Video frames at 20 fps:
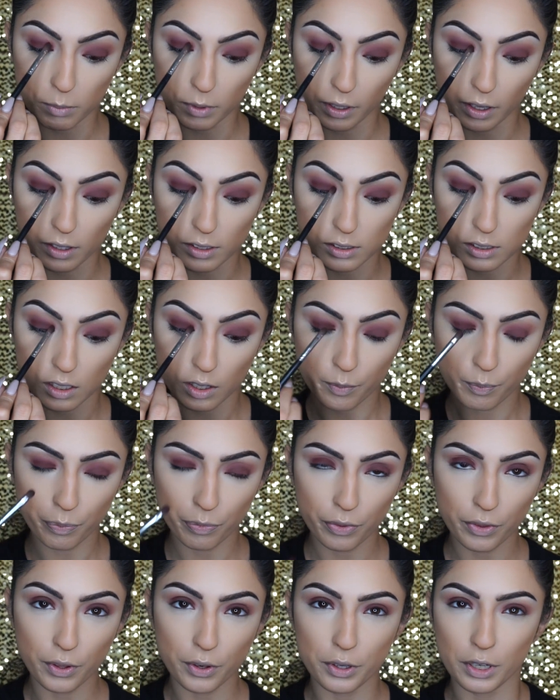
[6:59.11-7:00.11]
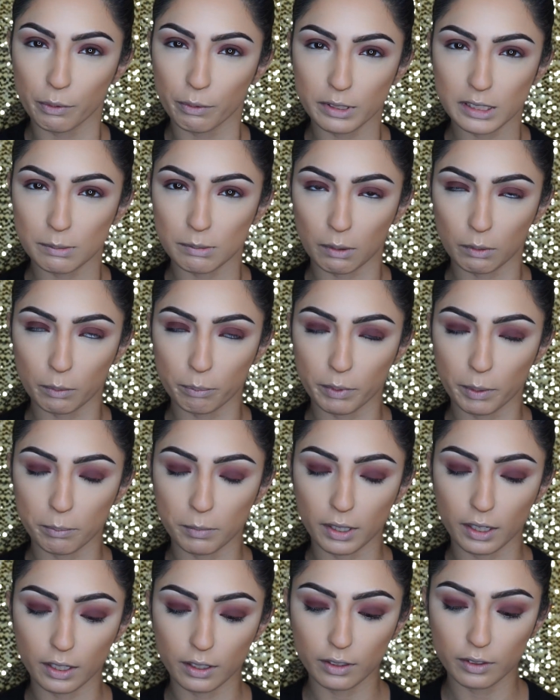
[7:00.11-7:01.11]
Because no one's in my room but
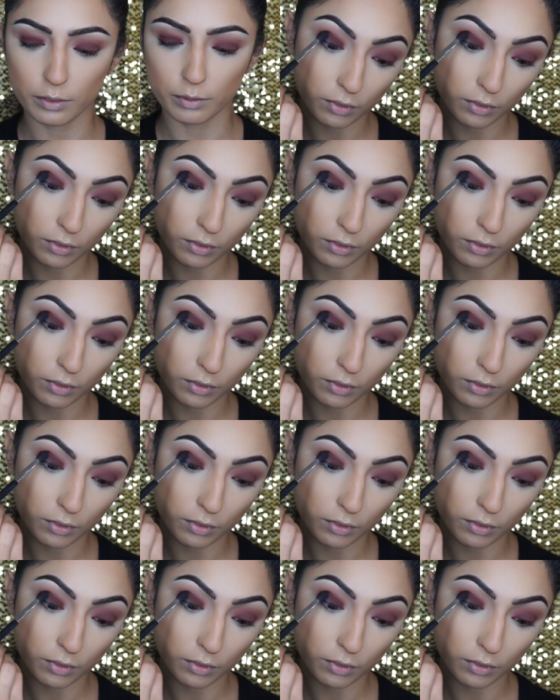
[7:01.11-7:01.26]
me.